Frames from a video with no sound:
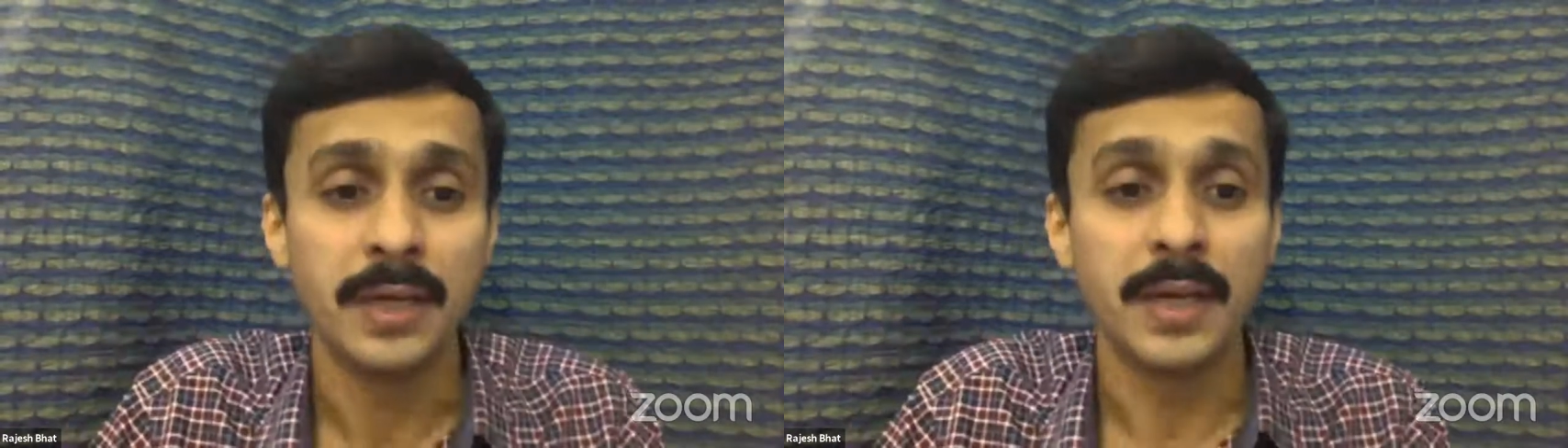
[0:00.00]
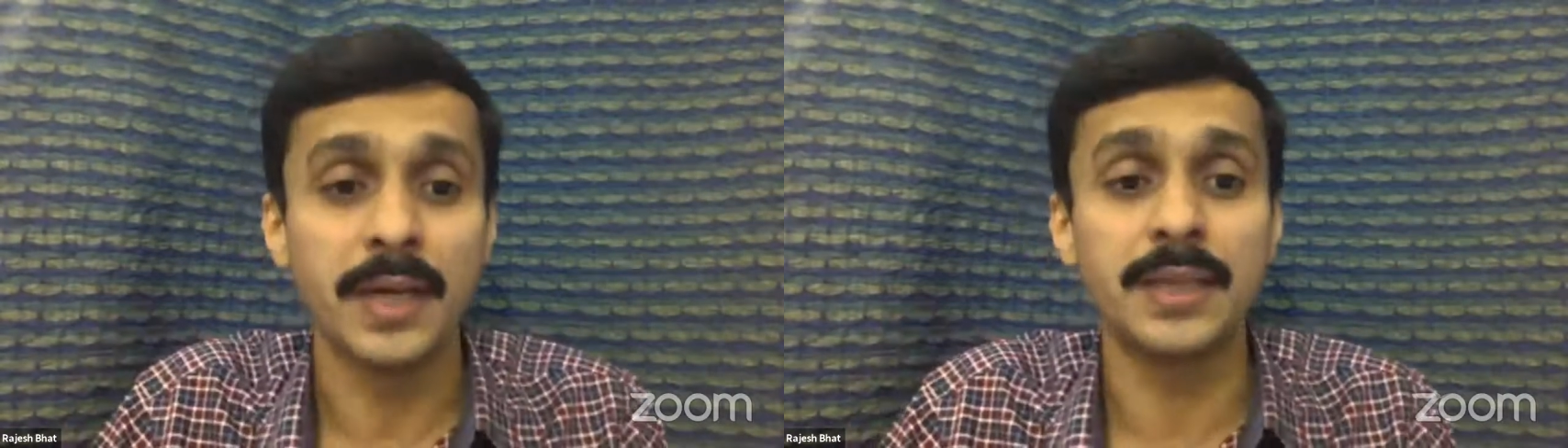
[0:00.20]

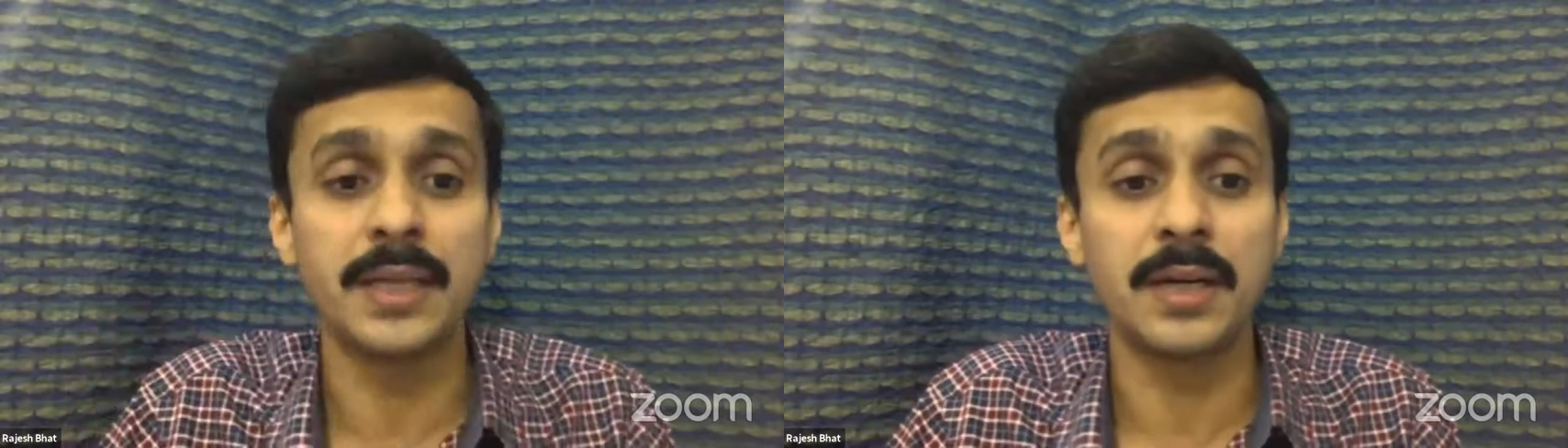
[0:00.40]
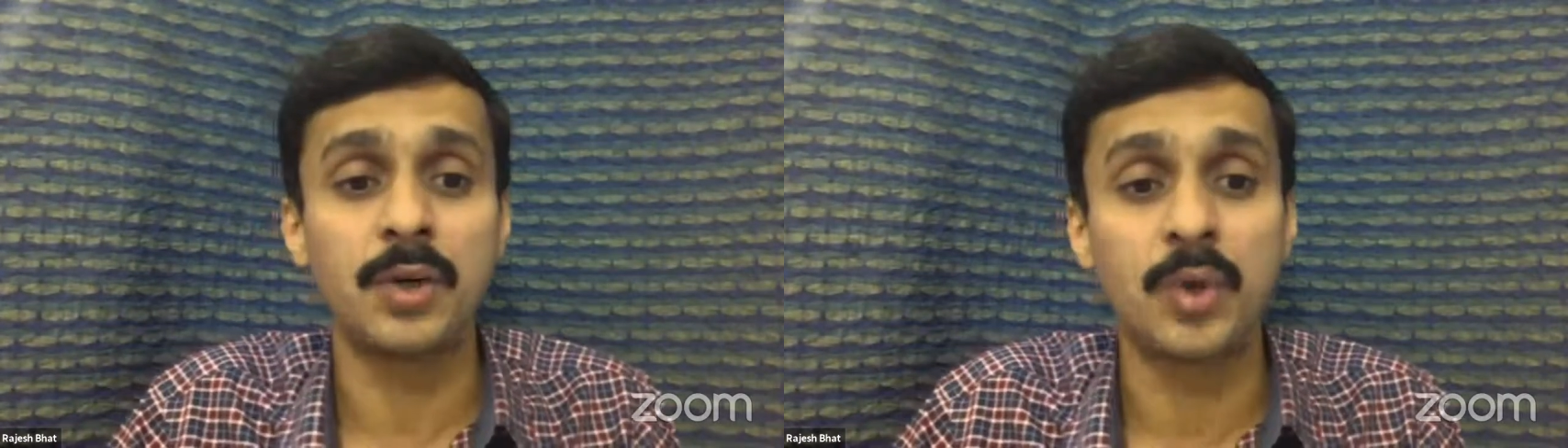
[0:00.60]
in
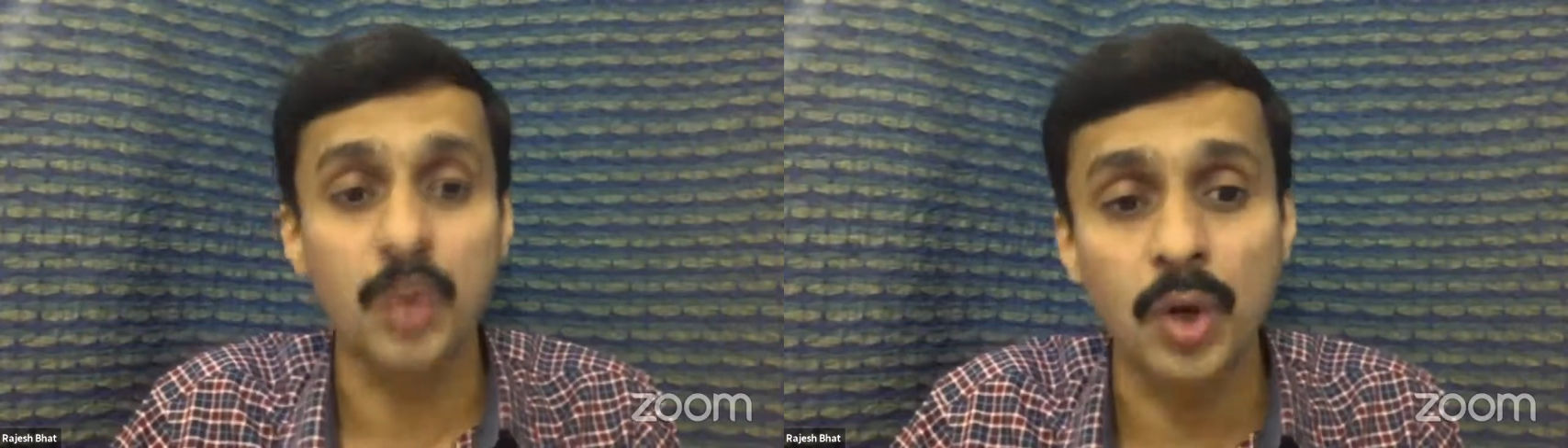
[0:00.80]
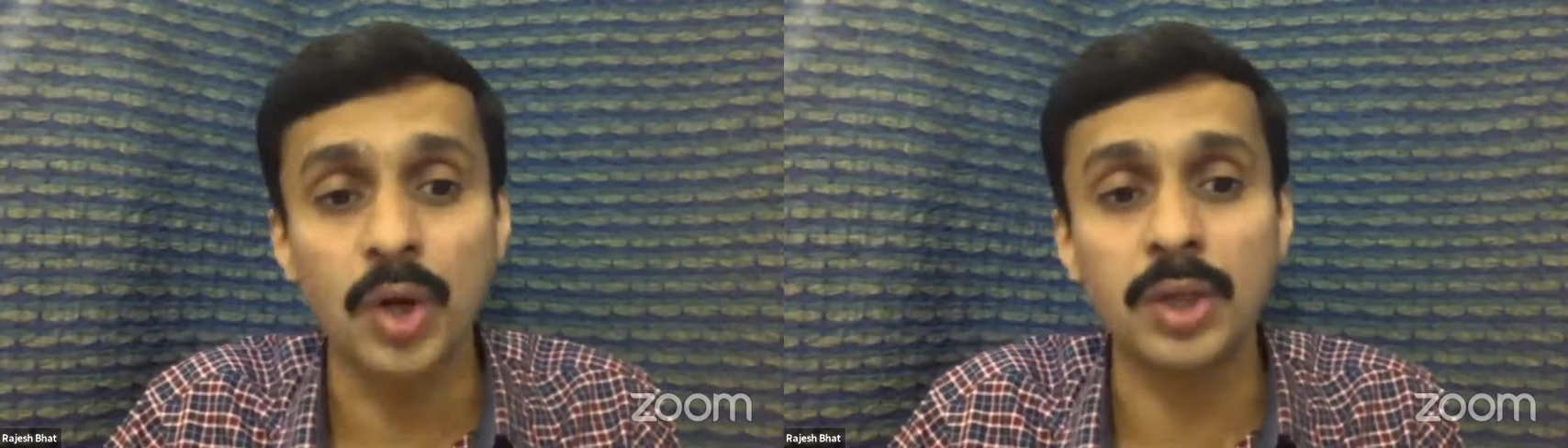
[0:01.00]
the
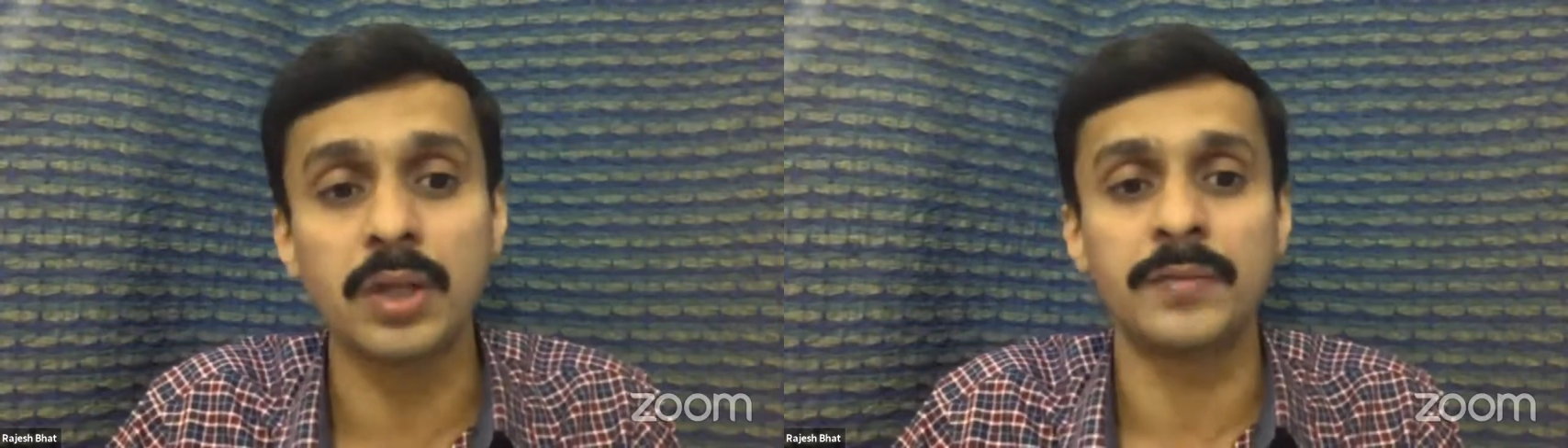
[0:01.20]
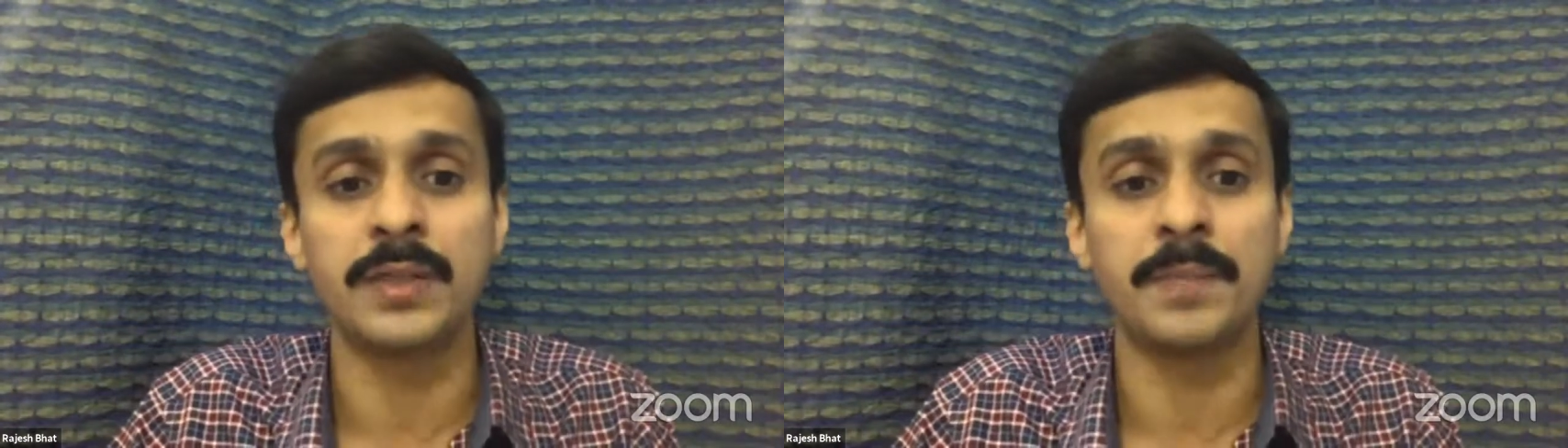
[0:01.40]
growth
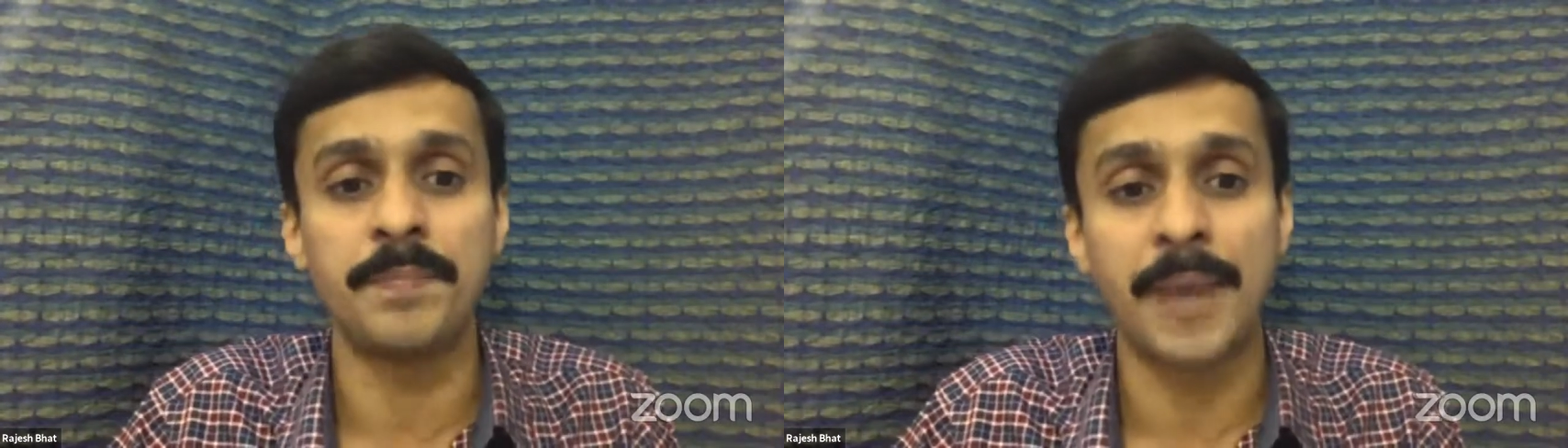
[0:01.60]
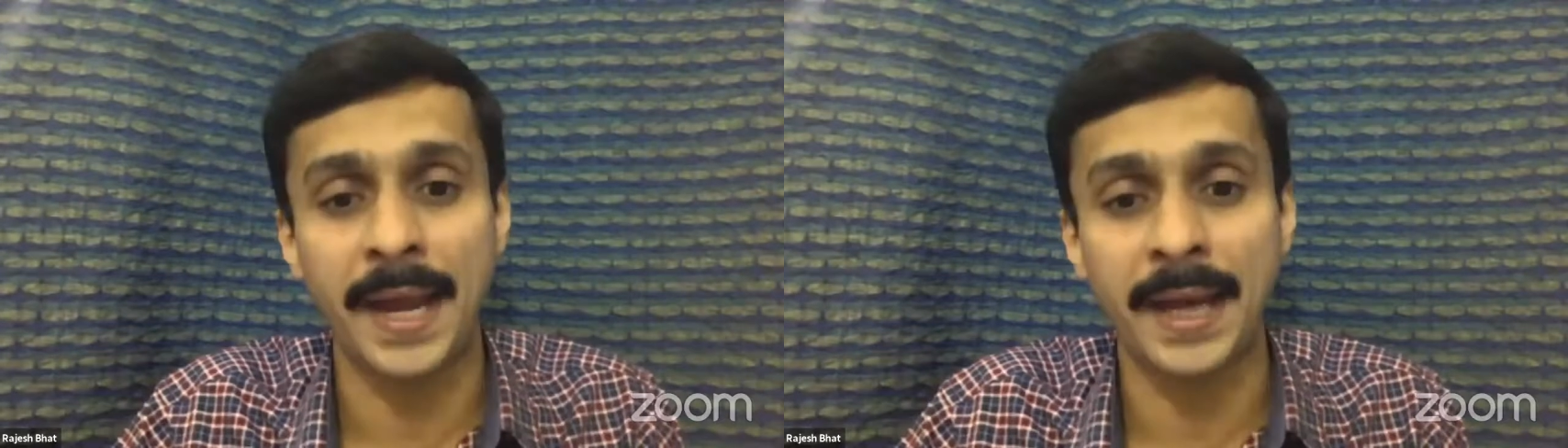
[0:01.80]
of the
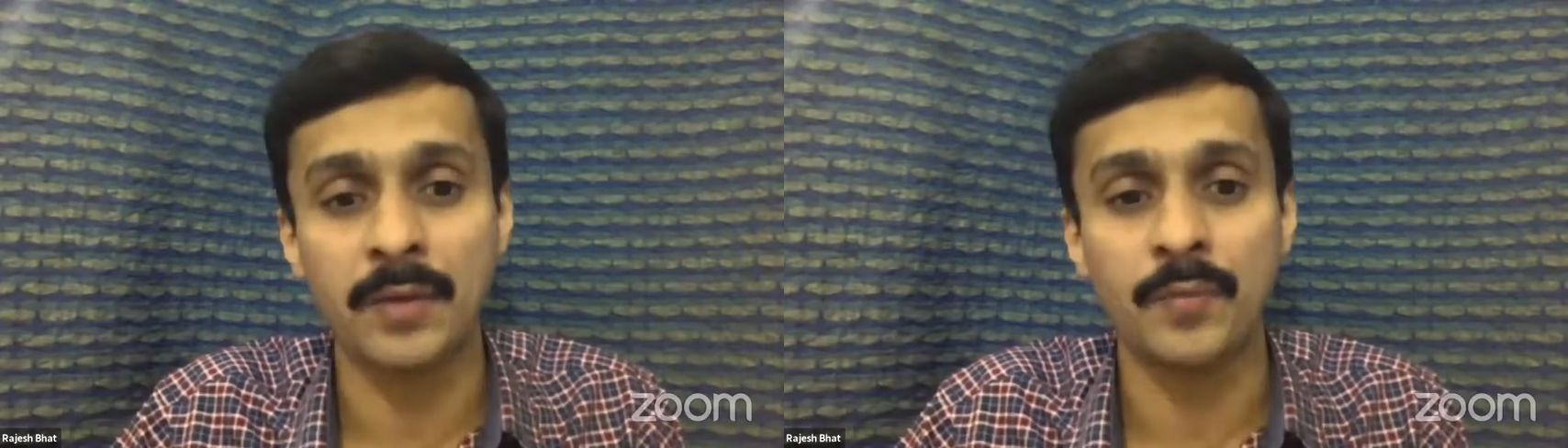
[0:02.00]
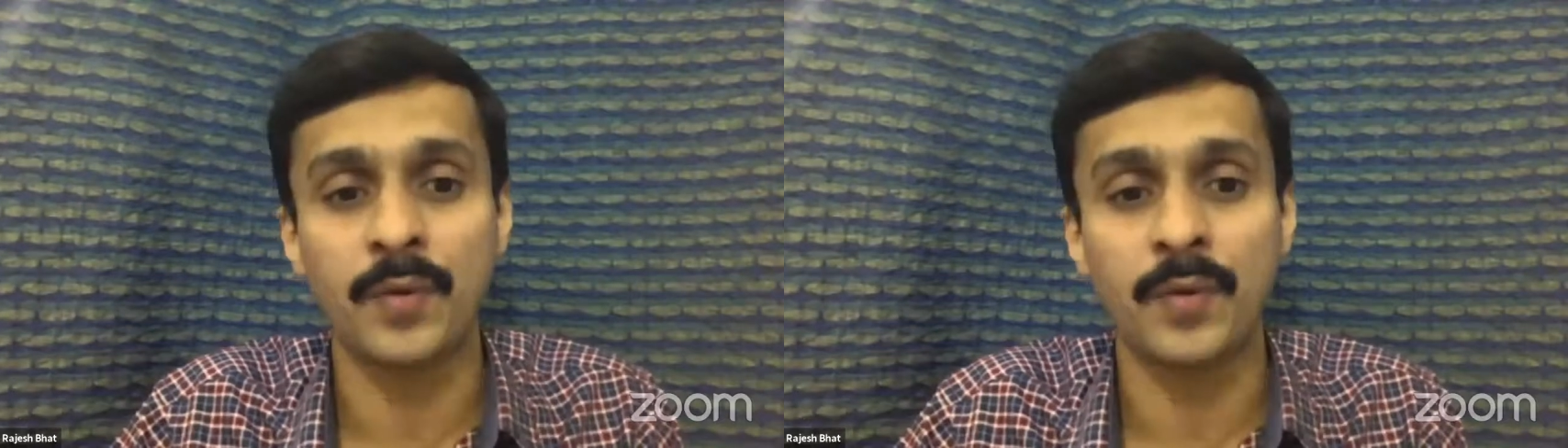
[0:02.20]
bank